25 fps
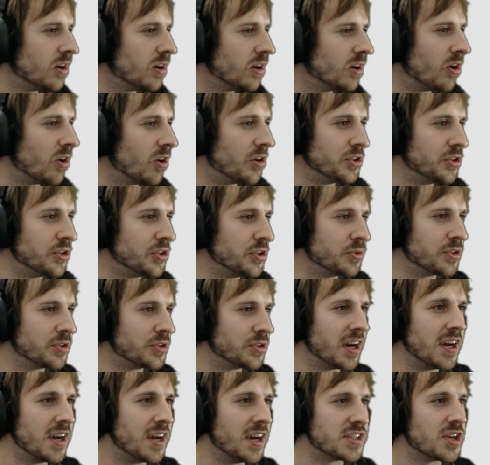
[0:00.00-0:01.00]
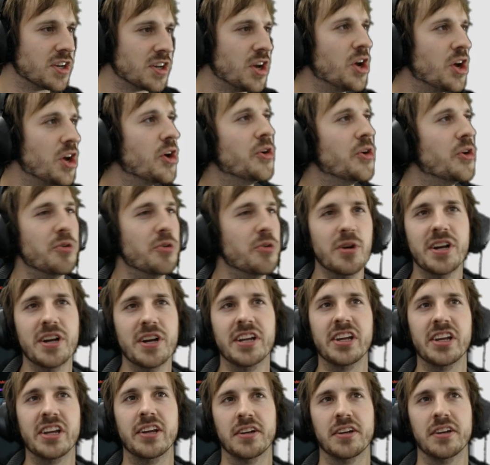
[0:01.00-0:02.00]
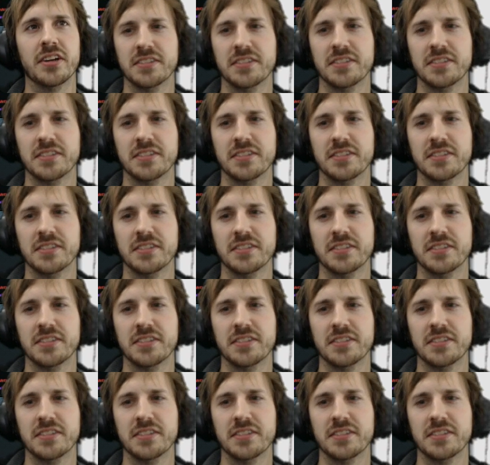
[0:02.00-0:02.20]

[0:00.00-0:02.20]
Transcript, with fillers: Are you guys ready?